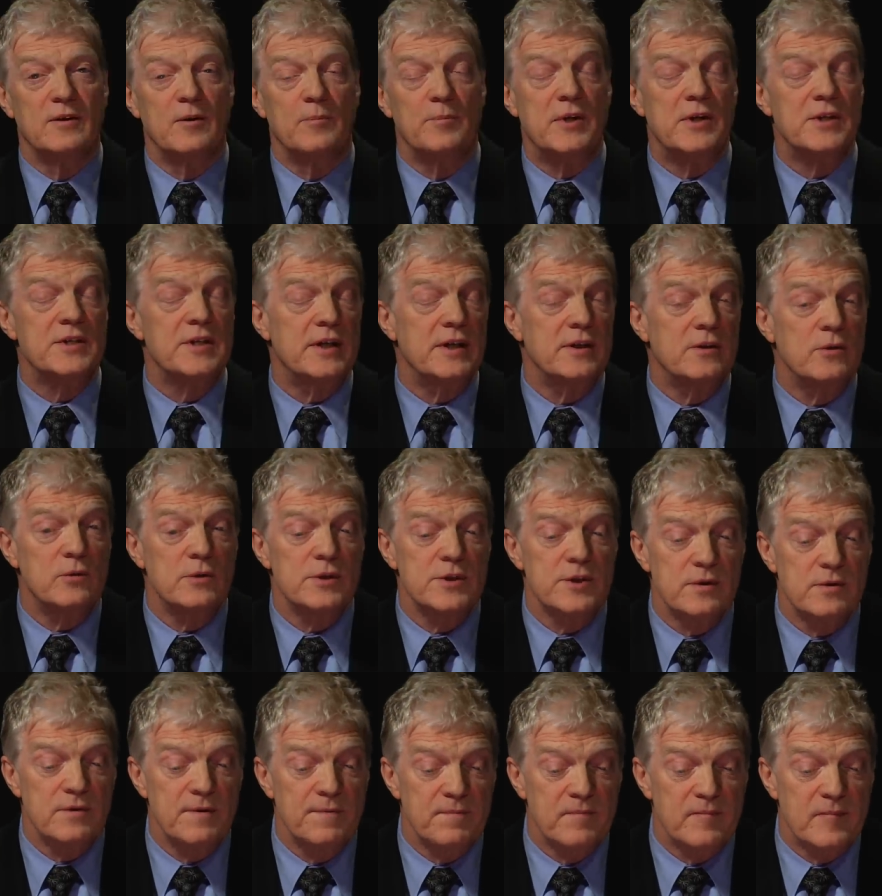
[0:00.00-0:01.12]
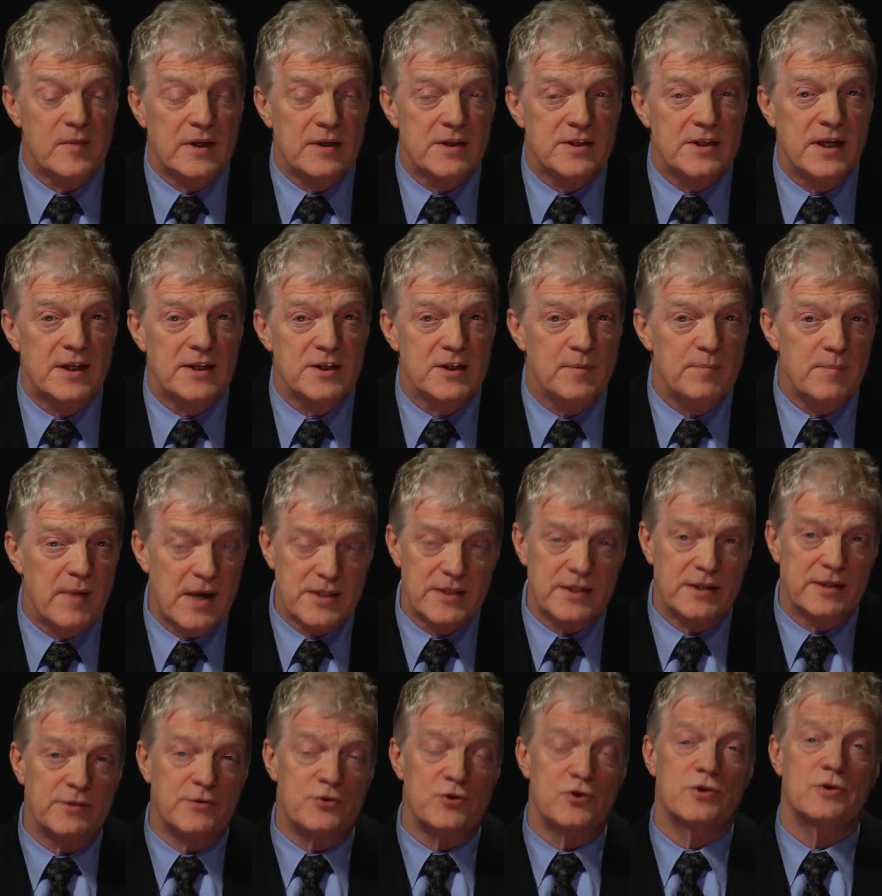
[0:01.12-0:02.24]
But you see, it also sends a
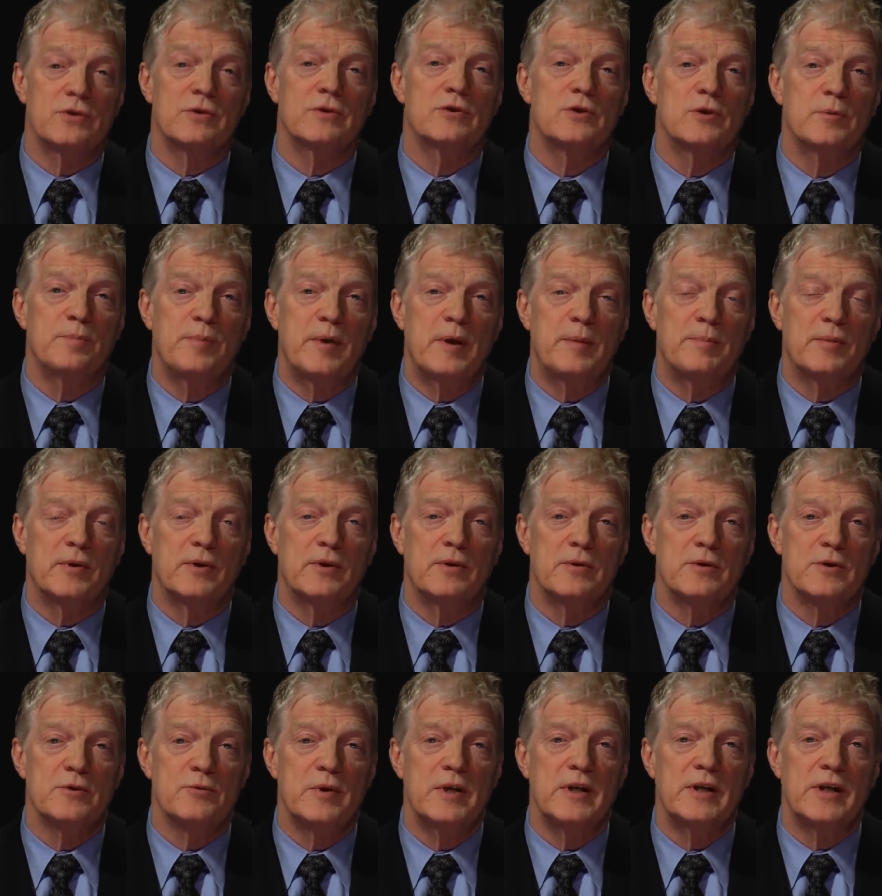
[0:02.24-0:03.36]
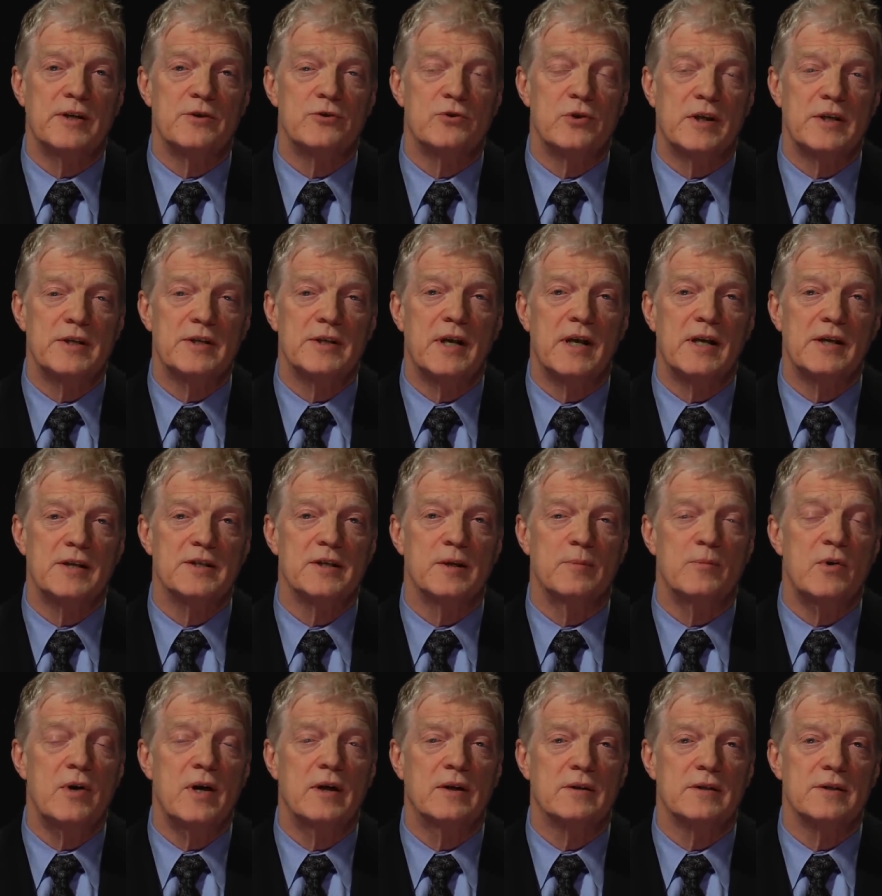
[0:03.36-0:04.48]
message to people whose real interests lie
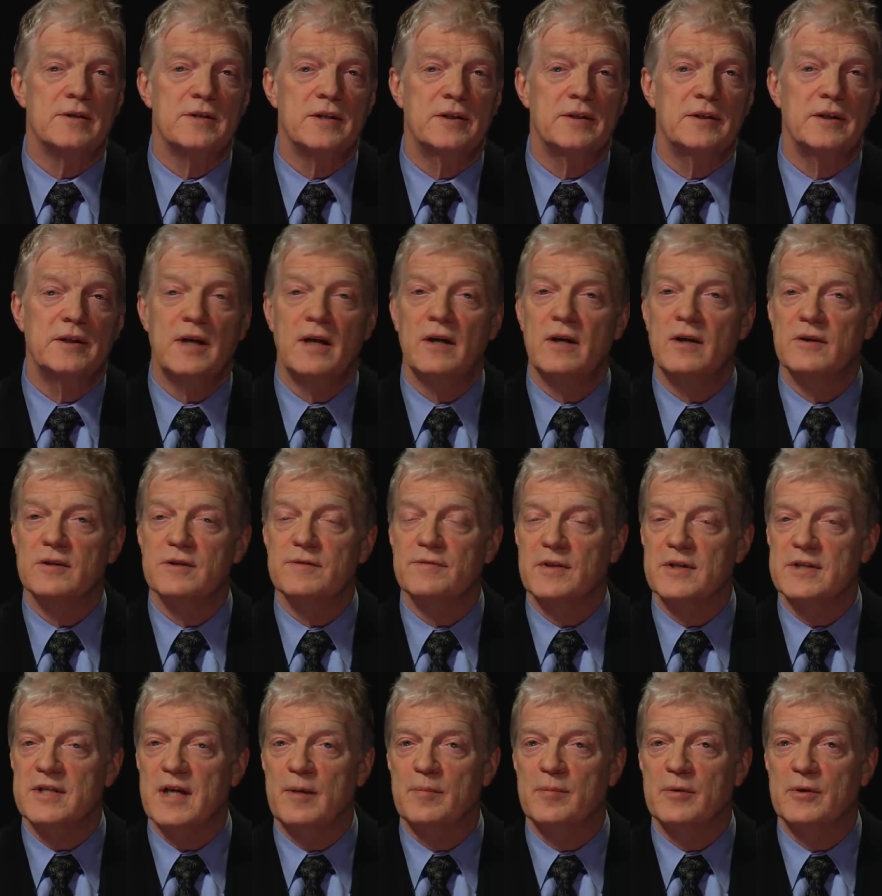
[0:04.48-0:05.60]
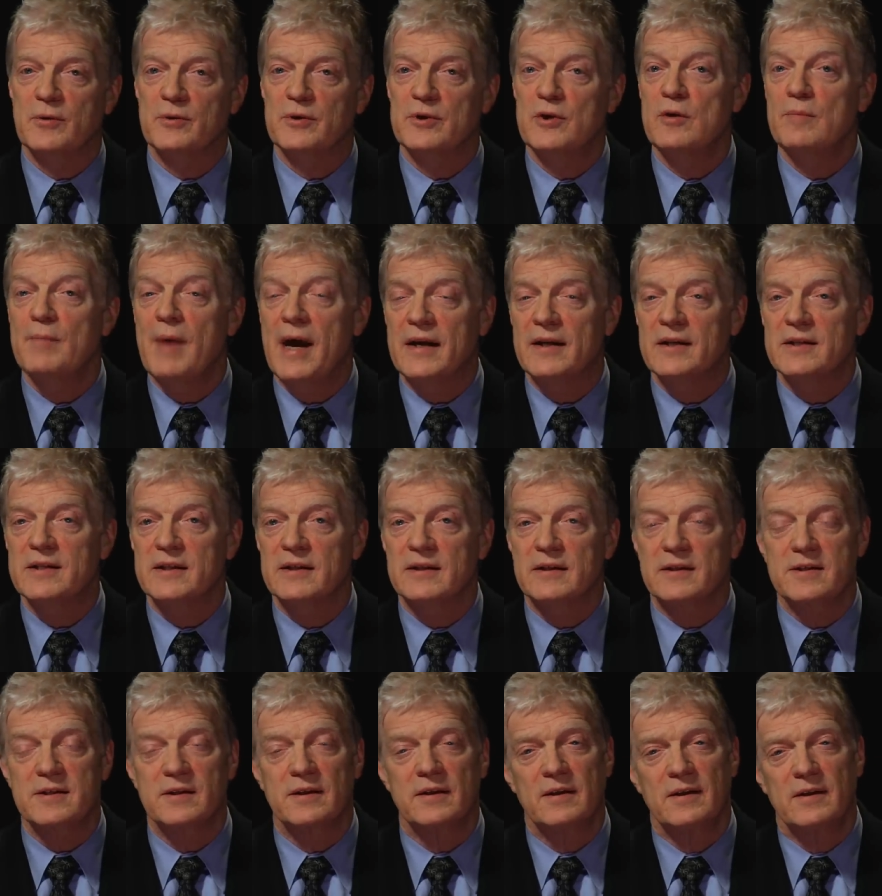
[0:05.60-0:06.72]
somewhere else, in the arts, for example, or the
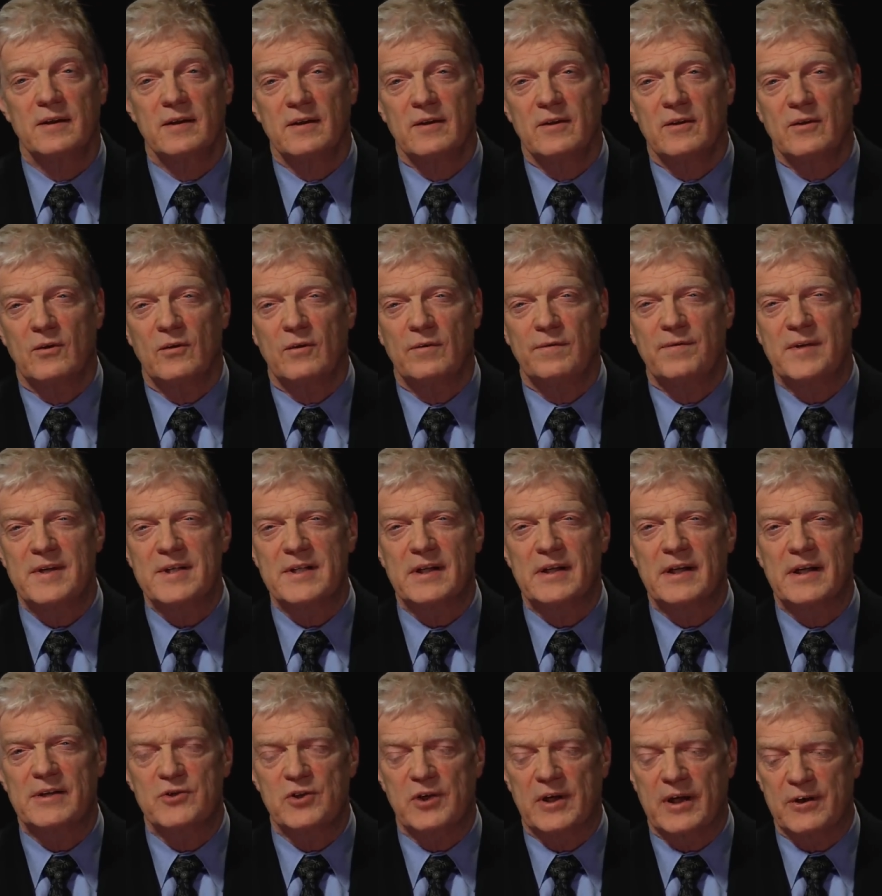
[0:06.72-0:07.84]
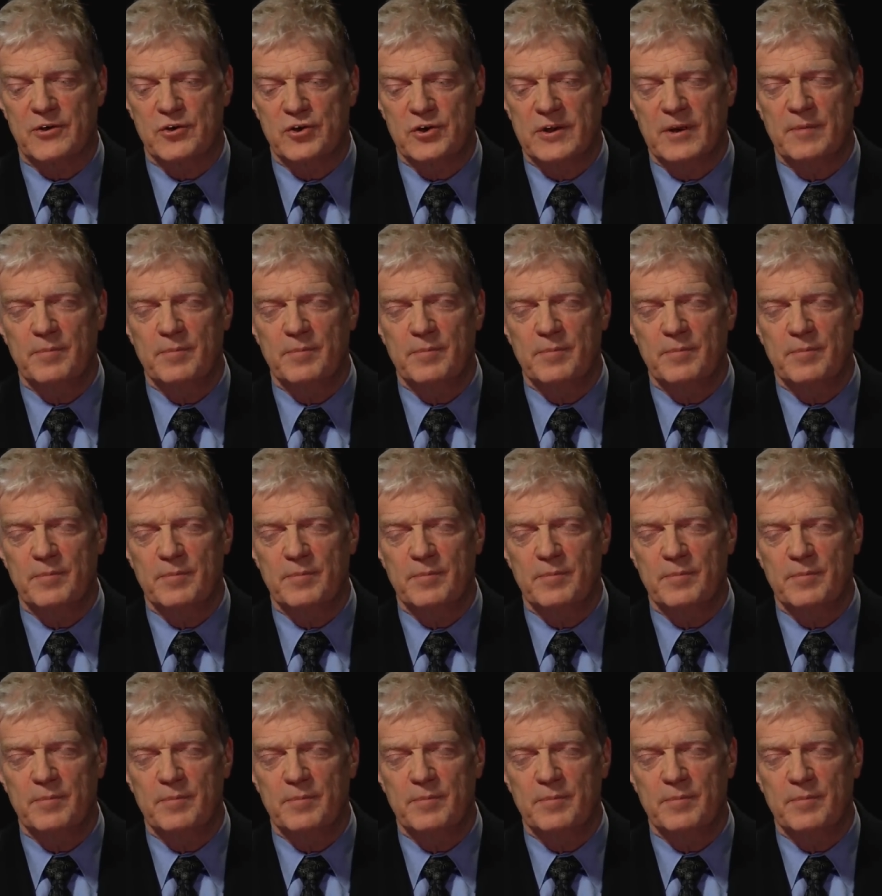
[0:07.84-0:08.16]
humanities, or physical education.